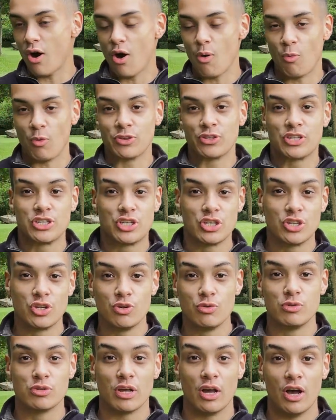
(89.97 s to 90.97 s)
wanted to
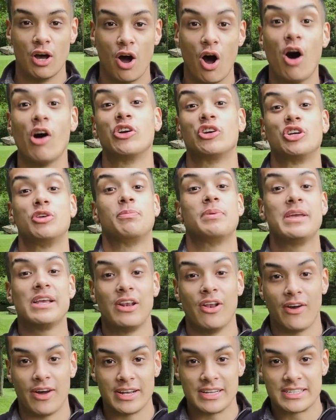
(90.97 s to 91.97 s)
use RGB
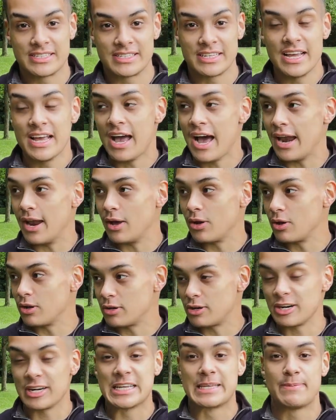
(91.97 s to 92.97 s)
lights, and I kind
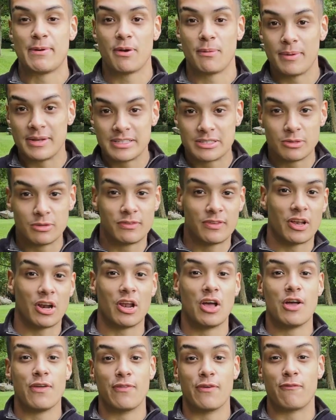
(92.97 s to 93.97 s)
of experimented
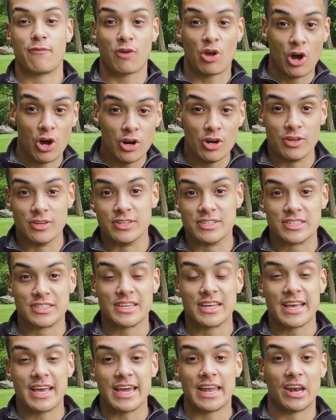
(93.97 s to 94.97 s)
with the colors
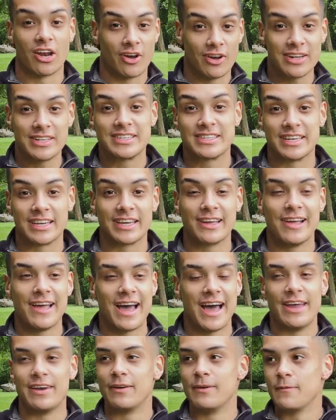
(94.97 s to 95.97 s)
and lighting,
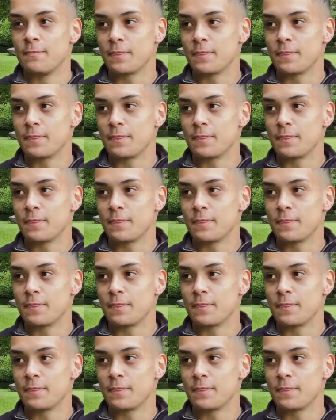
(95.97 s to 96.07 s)
and